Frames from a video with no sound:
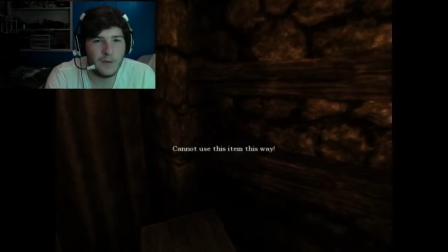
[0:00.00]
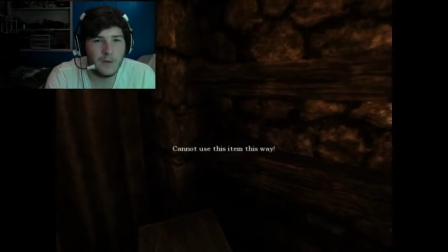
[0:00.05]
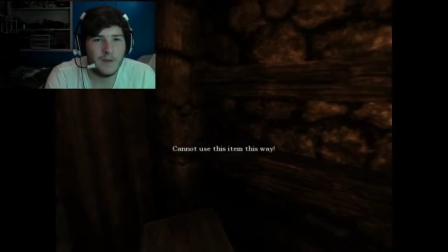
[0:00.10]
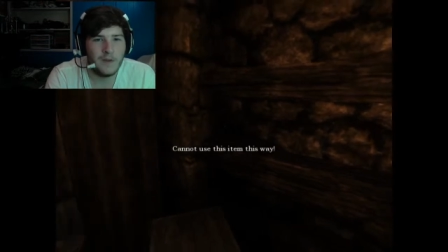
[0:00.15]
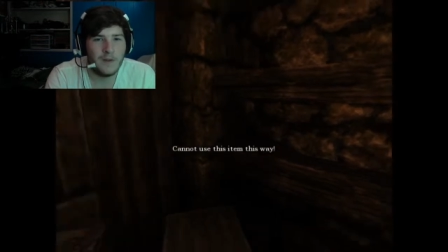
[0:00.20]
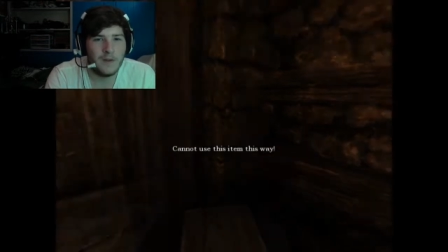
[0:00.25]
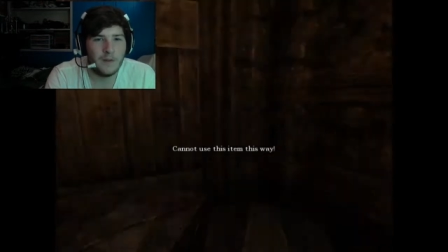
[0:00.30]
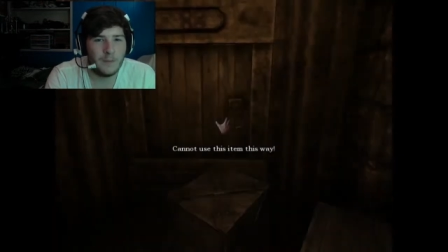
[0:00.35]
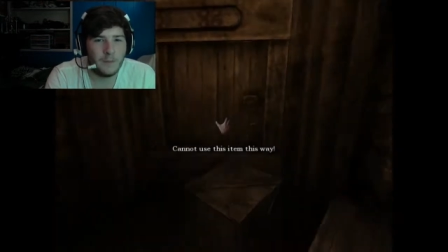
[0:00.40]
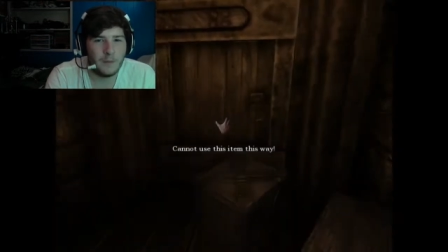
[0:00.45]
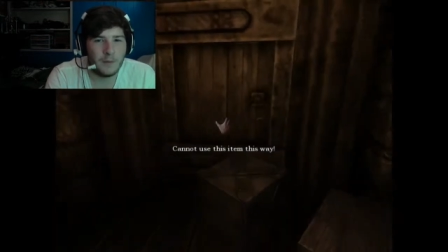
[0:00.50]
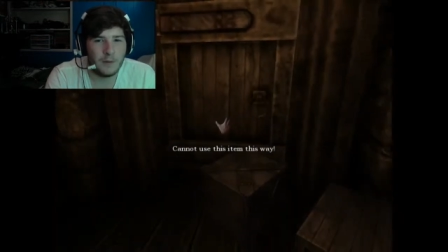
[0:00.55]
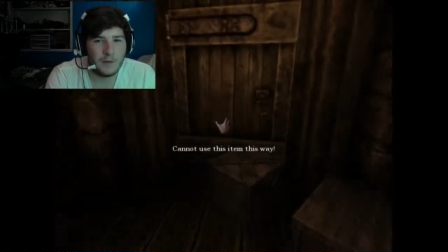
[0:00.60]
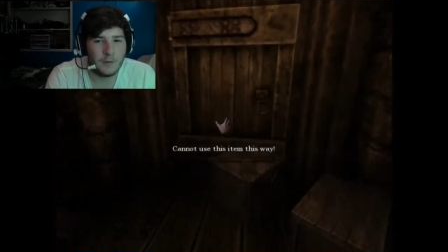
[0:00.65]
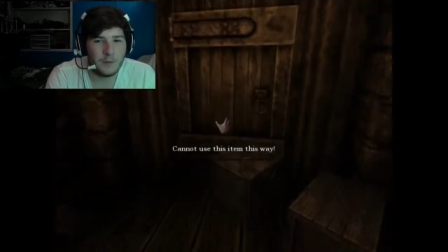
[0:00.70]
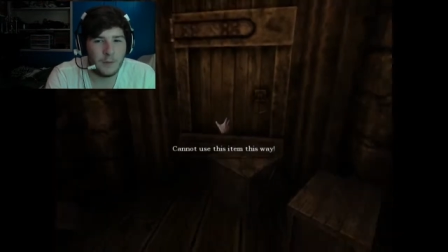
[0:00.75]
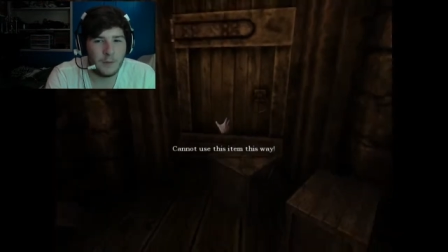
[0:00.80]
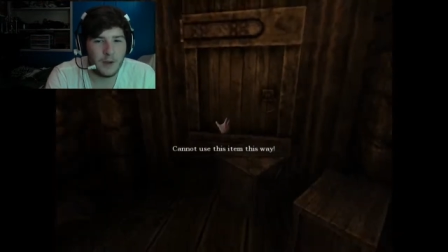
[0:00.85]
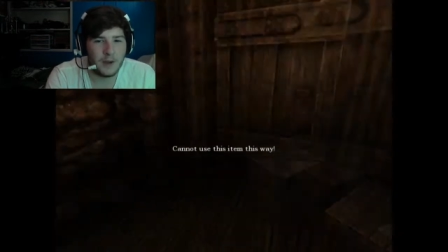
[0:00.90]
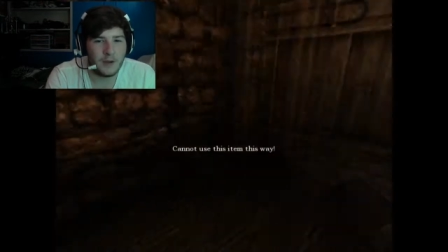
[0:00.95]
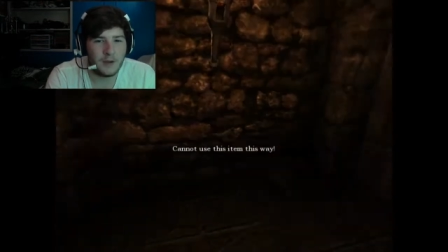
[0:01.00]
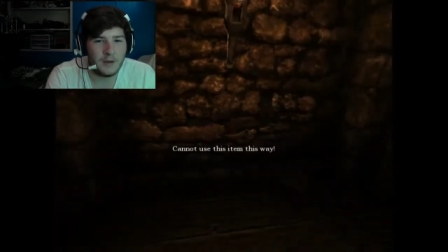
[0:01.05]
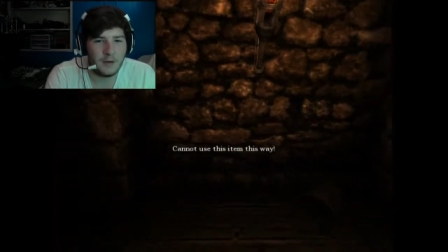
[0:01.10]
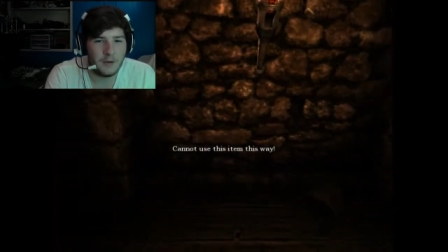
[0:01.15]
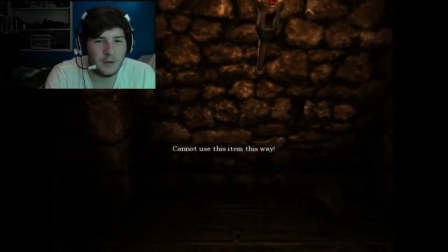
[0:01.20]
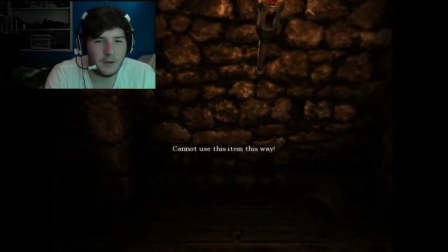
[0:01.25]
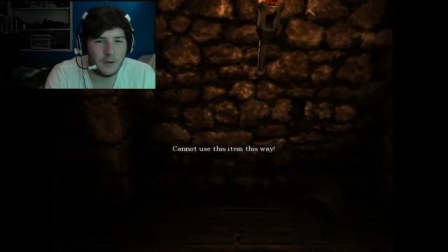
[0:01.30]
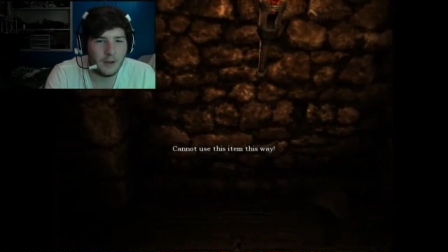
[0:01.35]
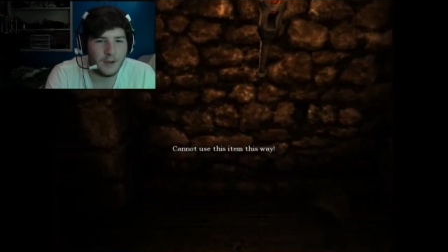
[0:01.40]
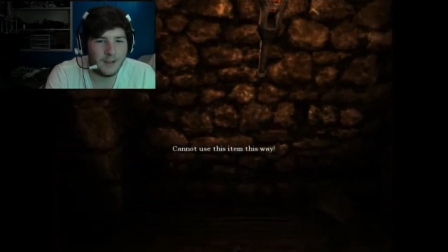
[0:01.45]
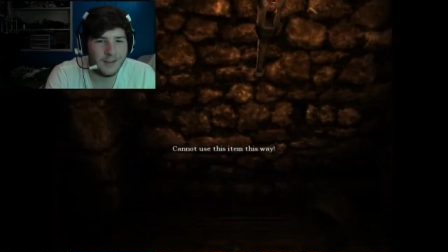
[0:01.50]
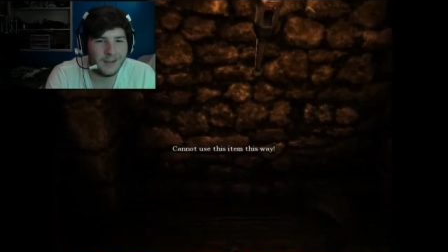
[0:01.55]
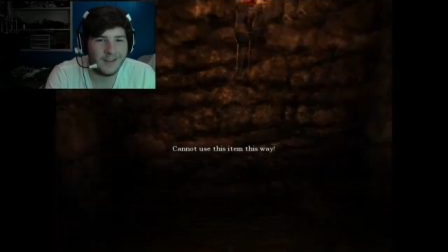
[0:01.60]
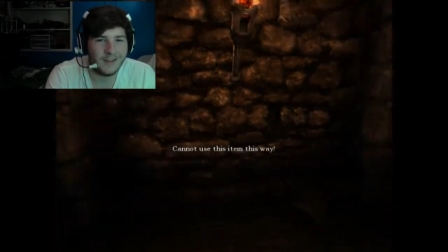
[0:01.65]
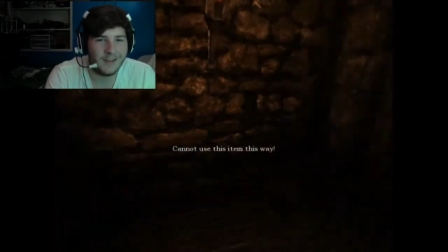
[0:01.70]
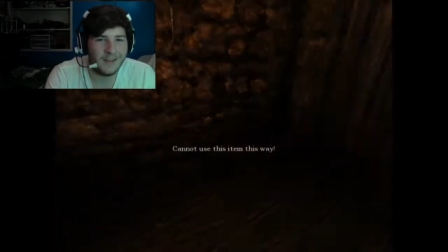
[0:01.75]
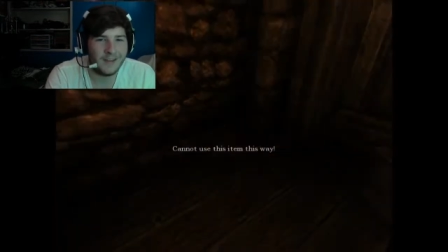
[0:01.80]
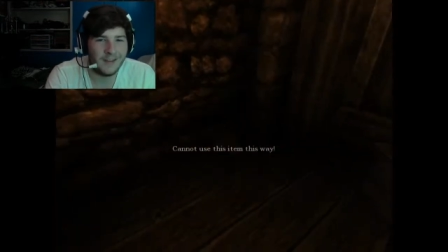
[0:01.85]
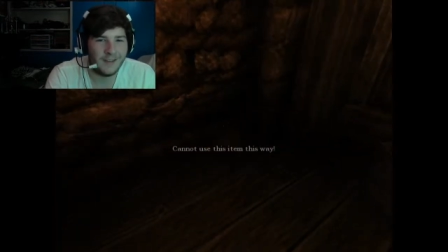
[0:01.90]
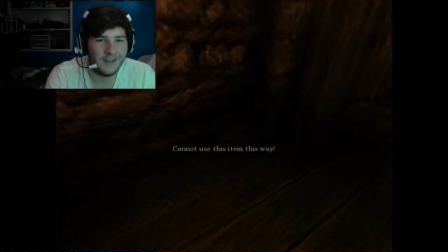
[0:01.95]
What do I do?
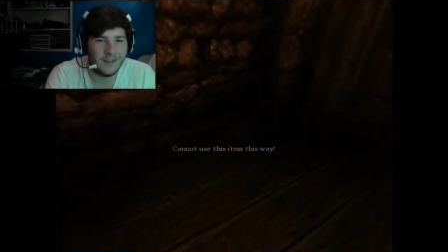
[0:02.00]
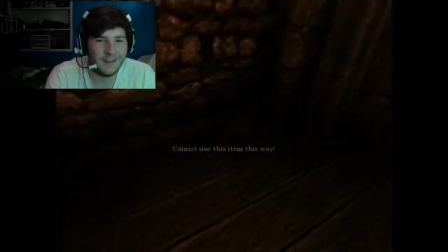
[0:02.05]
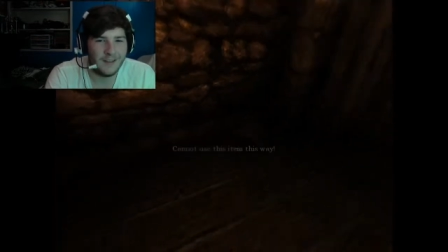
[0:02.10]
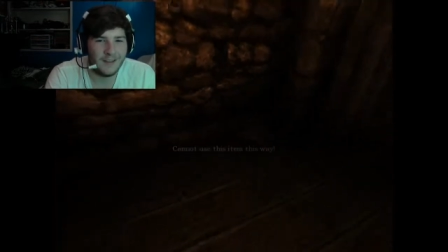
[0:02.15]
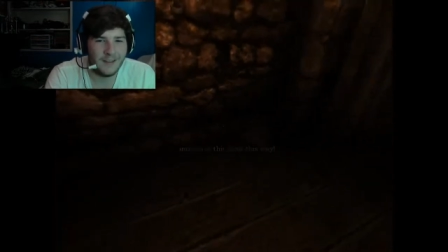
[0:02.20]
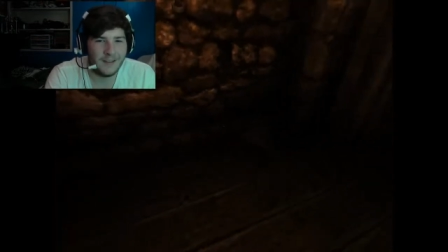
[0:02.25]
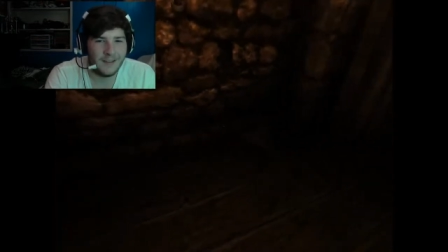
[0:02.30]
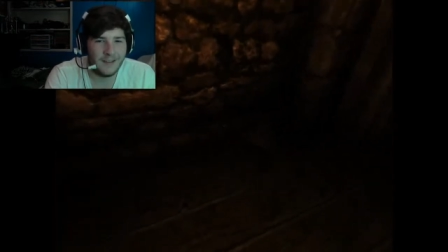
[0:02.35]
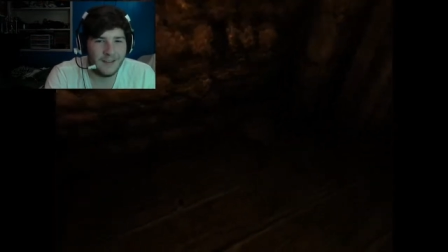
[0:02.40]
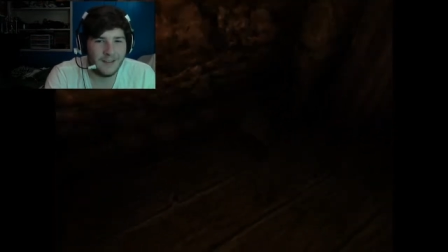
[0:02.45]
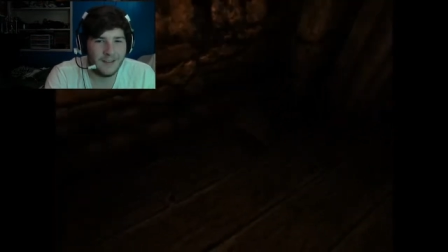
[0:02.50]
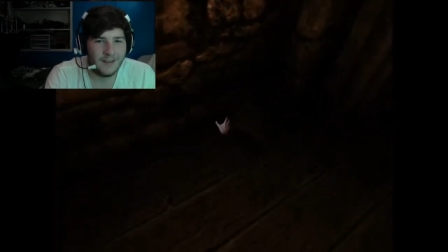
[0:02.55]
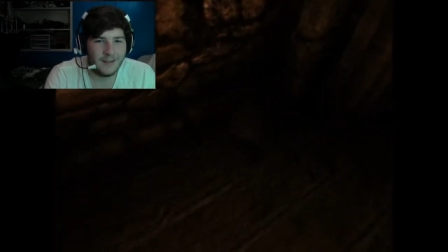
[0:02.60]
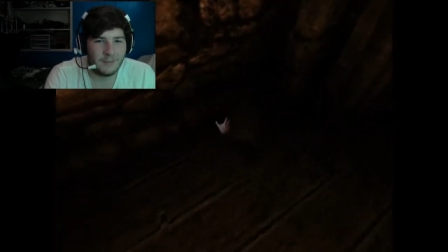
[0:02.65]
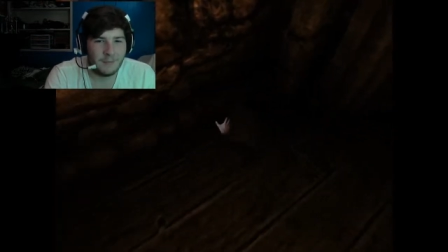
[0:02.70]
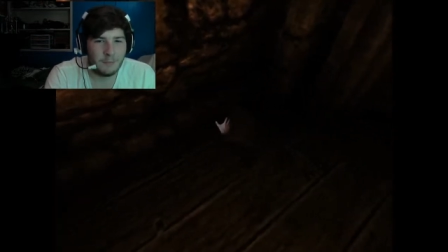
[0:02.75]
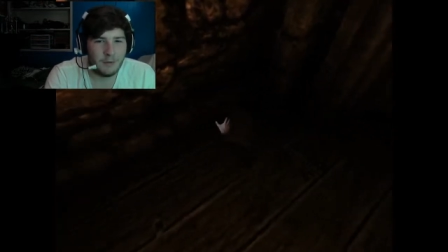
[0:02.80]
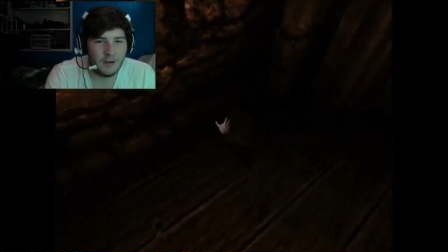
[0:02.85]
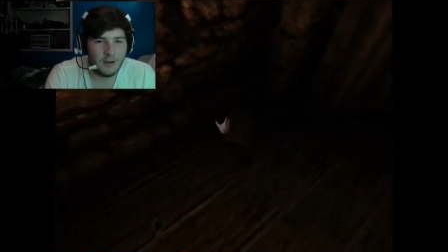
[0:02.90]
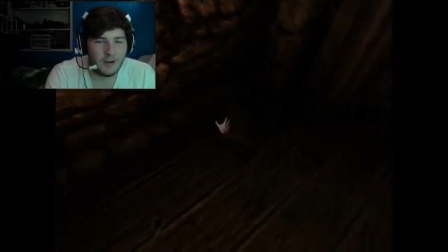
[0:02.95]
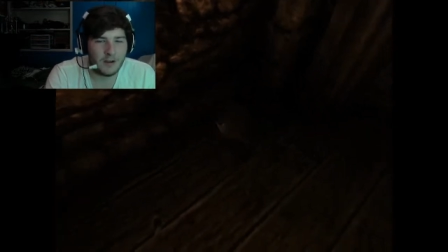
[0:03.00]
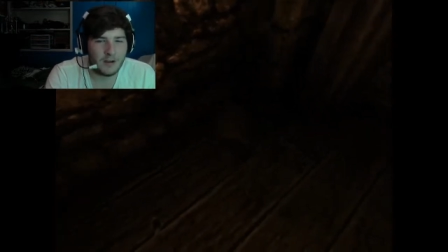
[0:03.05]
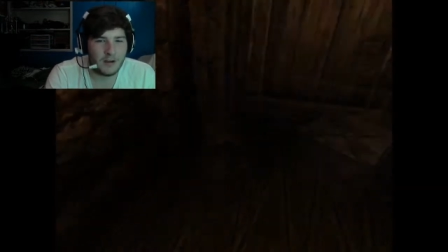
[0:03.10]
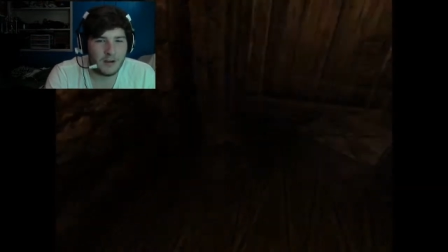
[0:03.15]
Blech.